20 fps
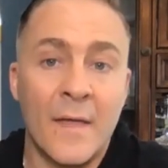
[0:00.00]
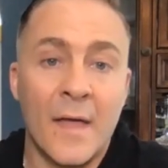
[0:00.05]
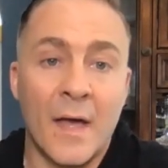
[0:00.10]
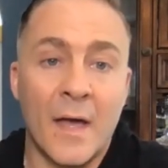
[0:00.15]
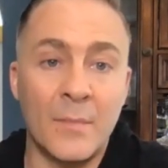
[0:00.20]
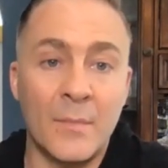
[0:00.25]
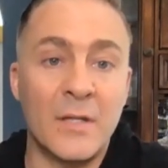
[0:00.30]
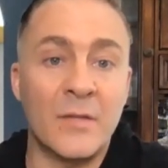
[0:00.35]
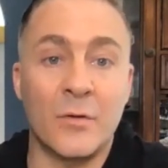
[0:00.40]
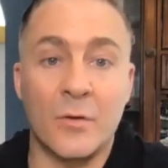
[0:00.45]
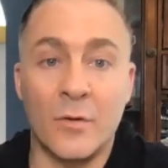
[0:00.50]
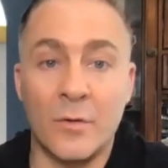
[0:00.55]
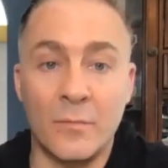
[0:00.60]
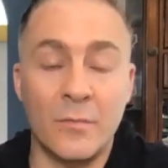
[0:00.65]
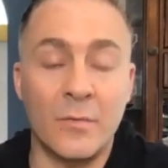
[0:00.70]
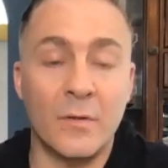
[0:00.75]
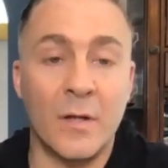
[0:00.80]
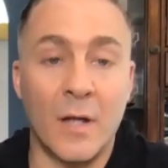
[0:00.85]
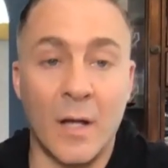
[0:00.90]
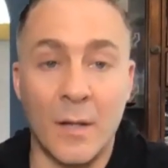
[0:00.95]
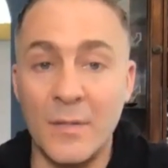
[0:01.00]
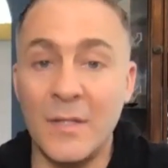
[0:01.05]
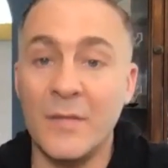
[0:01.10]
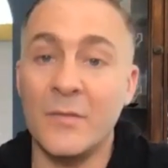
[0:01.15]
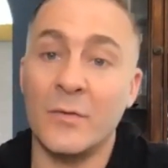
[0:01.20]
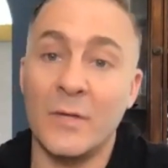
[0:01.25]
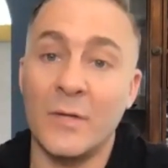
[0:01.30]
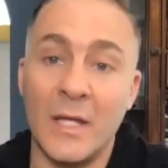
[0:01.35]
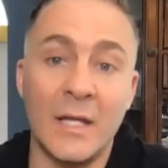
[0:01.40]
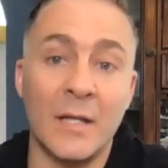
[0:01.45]
I'm
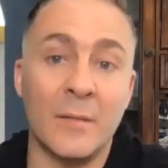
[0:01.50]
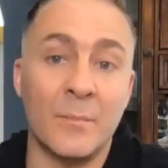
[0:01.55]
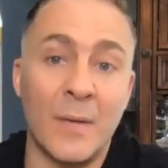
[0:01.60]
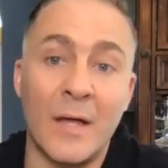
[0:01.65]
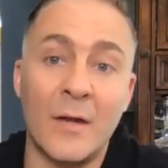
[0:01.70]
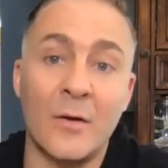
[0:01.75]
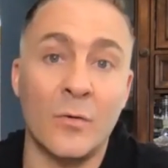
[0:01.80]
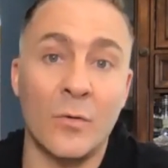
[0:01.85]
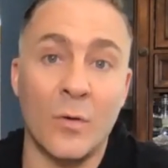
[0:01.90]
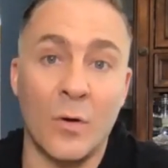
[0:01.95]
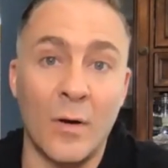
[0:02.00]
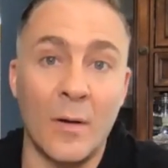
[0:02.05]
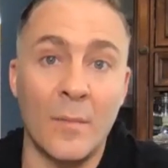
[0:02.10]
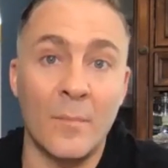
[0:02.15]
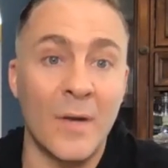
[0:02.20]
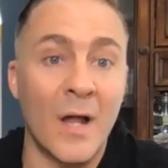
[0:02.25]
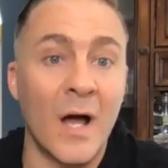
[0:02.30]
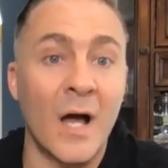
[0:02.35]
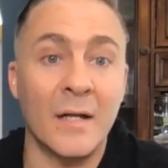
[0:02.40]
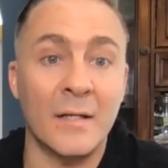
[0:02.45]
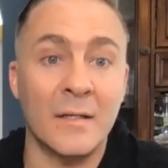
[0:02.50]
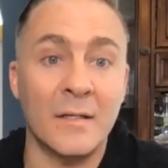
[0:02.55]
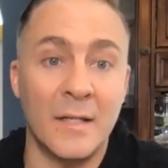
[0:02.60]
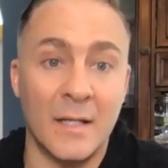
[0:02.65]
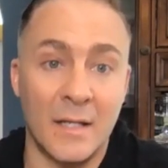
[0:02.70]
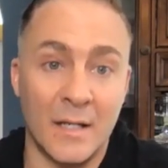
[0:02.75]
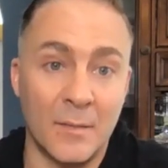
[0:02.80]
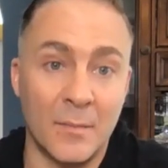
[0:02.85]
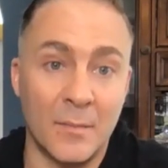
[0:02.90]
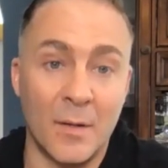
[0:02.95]
either getting better or I'm not
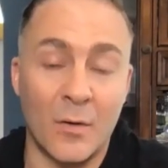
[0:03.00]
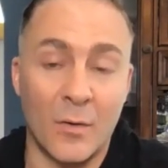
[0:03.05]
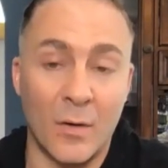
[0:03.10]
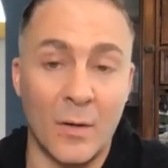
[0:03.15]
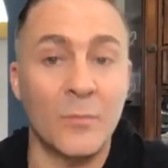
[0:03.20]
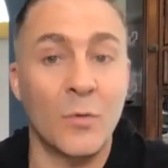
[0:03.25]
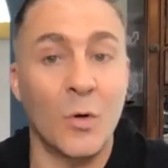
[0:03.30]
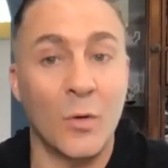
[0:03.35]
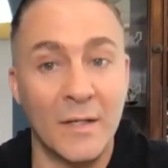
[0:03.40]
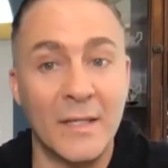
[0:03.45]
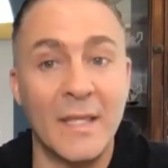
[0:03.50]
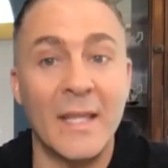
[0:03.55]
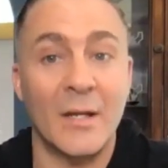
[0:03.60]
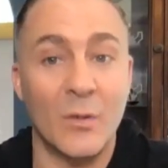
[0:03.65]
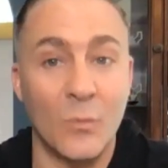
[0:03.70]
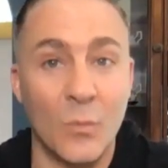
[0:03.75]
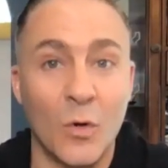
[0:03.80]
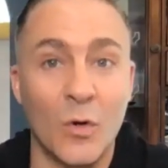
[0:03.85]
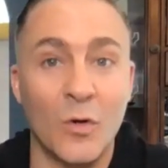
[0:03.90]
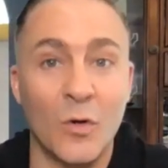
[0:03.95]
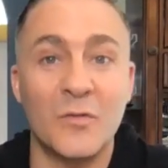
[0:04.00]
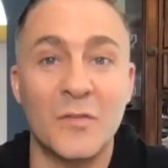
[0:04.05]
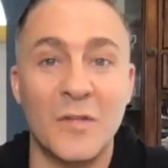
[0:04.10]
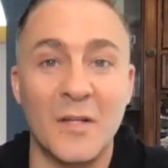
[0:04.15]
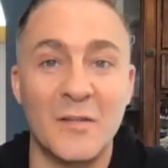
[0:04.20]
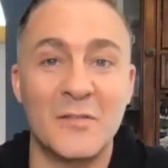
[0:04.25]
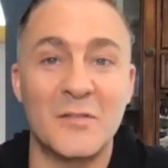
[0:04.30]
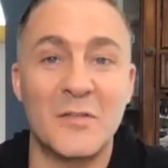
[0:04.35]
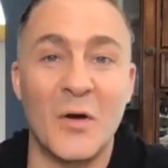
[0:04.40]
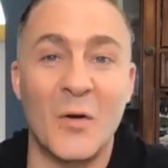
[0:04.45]
getting, or I'm getting worse.
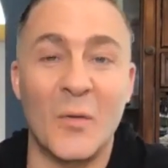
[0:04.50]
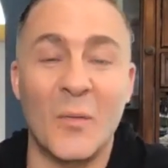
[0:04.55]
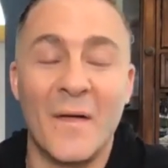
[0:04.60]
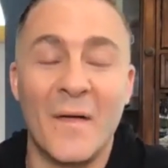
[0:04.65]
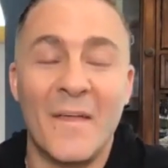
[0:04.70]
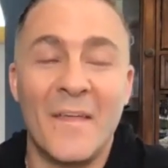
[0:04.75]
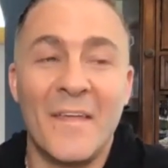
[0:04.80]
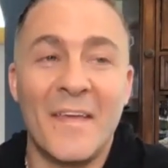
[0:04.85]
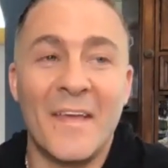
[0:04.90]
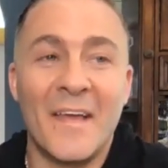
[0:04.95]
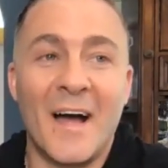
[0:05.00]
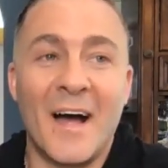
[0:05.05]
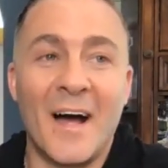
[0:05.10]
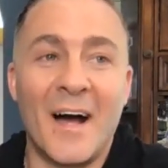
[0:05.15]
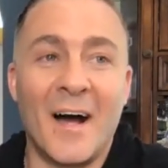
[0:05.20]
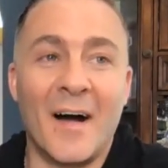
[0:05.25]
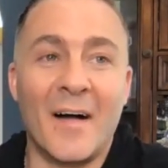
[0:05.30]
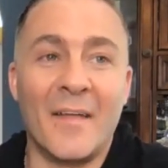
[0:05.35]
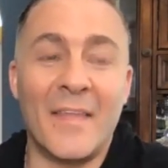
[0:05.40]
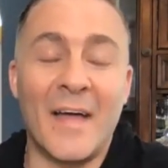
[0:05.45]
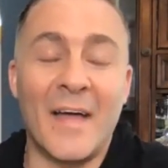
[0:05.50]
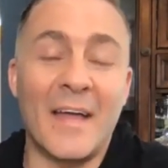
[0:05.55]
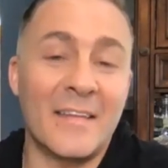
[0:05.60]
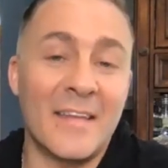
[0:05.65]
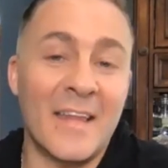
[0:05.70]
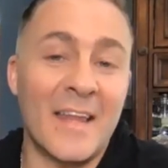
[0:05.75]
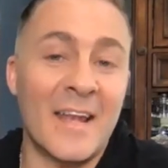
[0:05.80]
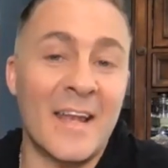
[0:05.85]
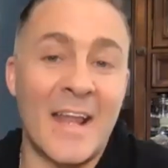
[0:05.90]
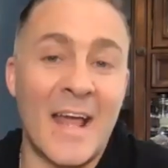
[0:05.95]
And so that
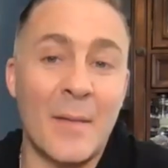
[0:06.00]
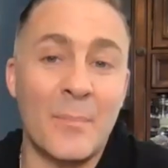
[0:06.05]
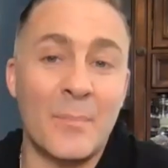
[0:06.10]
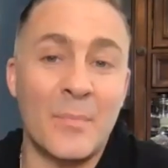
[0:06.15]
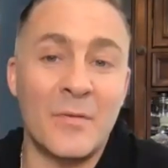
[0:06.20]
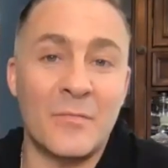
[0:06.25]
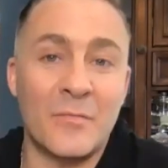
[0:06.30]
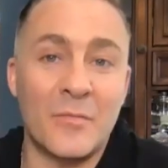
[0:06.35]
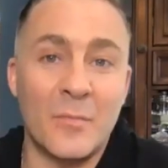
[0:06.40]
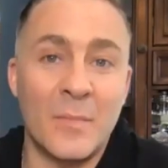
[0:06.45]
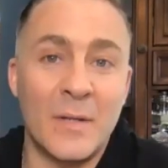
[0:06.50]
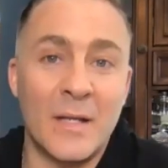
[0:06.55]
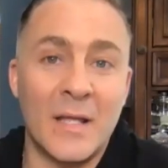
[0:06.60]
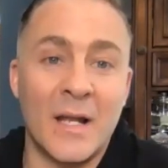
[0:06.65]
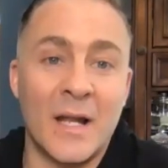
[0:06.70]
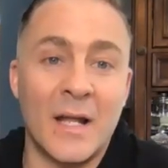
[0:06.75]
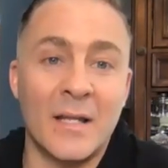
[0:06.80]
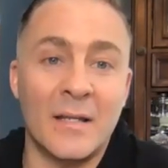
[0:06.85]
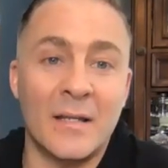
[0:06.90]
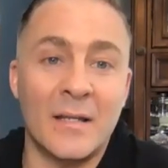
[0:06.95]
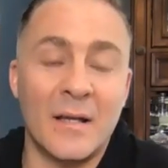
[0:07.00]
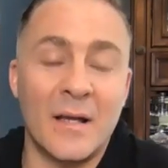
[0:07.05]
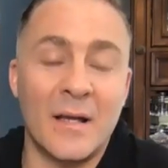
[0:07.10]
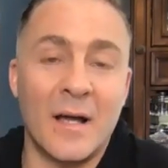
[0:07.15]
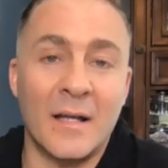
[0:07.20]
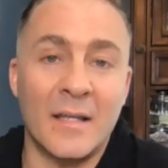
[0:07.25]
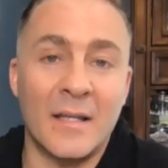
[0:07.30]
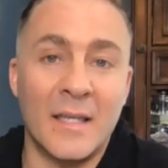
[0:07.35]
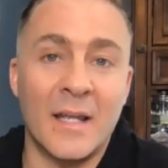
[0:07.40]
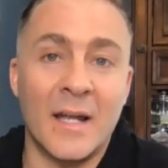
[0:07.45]
had happened for me. And I
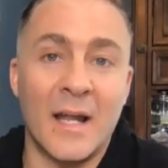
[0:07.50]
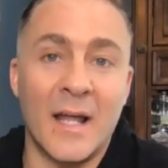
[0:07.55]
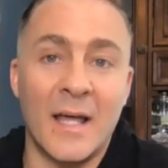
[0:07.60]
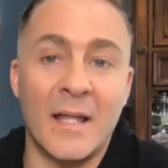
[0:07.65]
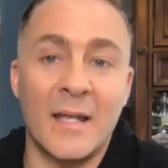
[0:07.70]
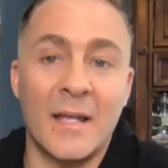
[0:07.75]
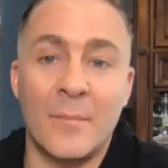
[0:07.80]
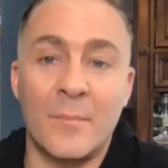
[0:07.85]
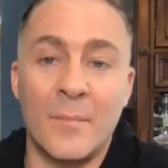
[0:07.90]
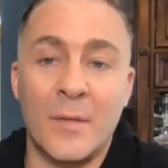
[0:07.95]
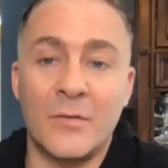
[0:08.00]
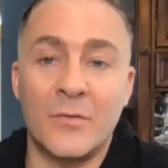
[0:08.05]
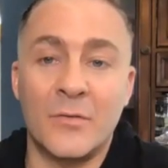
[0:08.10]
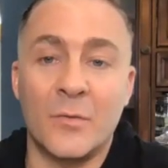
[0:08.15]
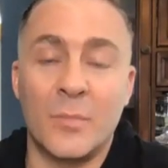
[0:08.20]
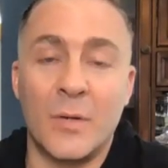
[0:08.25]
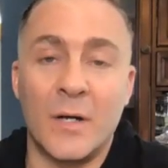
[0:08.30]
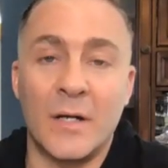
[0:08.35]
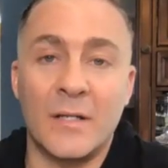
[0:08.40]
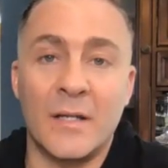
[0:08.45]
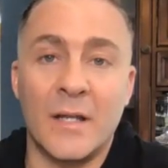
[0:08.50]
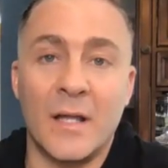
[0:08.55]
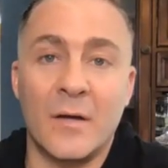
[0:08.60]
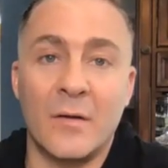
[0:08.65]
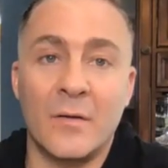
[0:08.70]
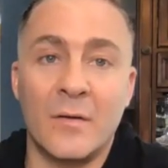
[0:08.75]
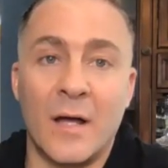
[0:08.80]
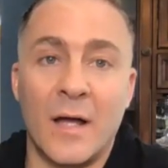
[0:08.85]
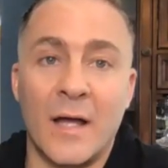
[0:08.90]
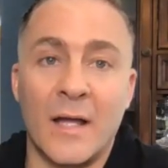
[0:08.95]
had that mental
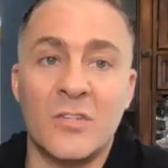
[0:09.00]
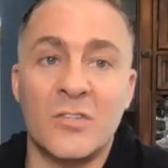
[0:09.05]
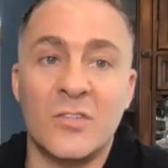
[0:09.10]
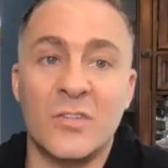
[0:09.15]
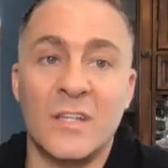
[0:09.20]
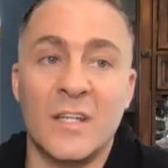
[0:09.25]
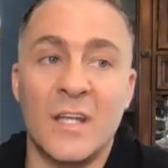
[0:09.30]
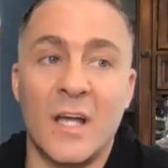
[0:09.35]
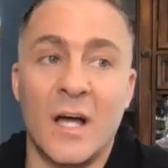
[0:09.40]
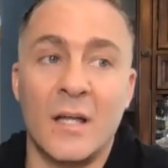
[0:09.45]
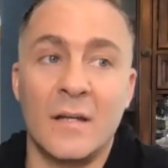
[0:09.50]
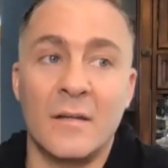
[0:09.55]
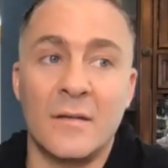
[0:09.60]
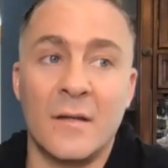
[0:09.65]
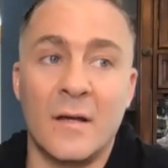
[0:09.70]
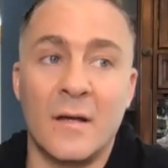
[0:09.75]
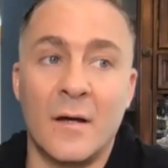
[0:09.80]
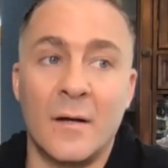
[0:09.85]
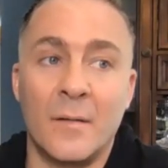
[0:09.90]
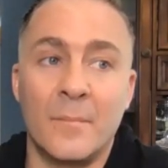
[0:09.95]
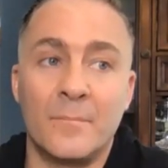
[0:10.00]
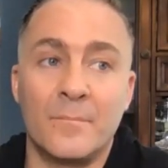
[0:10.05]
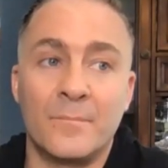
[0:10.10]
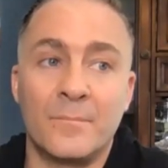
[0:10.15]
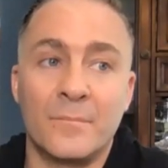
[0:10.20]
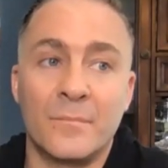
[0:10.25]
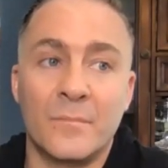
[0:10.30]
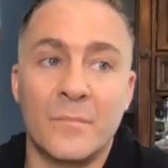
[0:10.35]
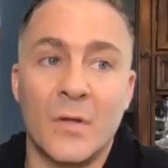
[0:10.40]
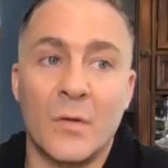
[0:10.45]
breakdown. I actually got
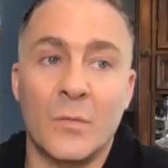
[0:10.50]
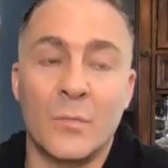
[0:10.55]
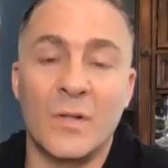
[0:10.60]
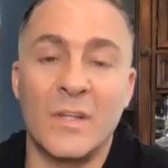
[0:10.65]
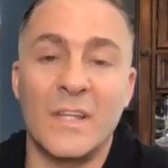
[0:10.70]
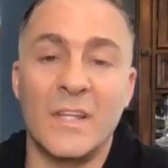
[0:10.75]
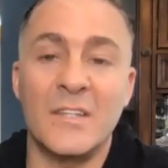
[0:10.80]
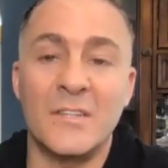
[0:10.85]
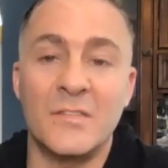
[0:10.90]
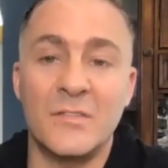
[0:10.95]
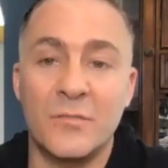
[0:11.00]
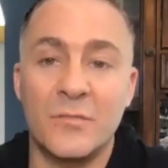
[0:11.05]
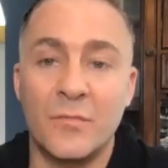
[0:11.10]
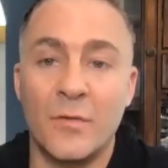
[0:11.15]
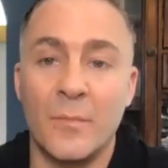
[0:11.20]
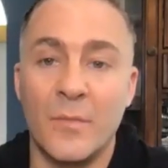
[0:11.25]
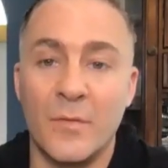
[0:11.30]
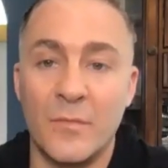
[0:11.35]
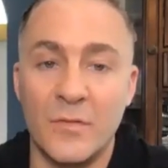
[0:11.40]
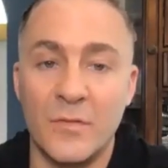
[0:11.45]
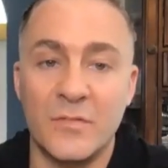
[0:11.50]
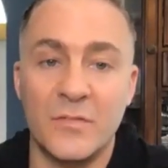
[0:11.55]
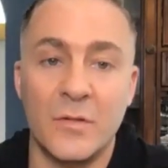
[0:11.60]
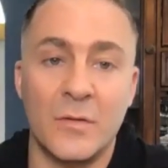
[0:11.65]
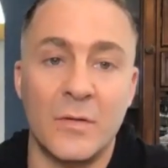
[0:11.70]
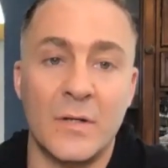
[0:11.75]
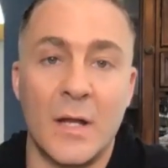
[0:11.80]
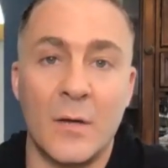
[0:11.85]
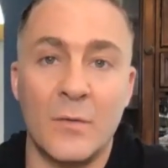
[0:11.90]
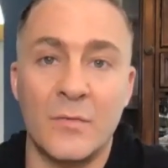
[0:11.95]
released from the
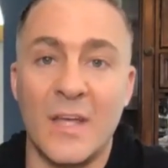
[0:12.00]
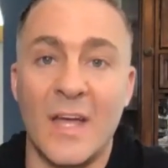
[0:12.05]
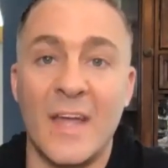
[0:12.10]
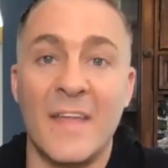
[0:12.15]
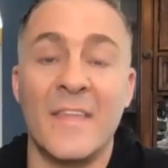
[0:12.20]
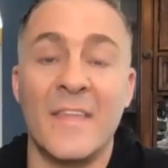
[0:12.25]
facility I was at. And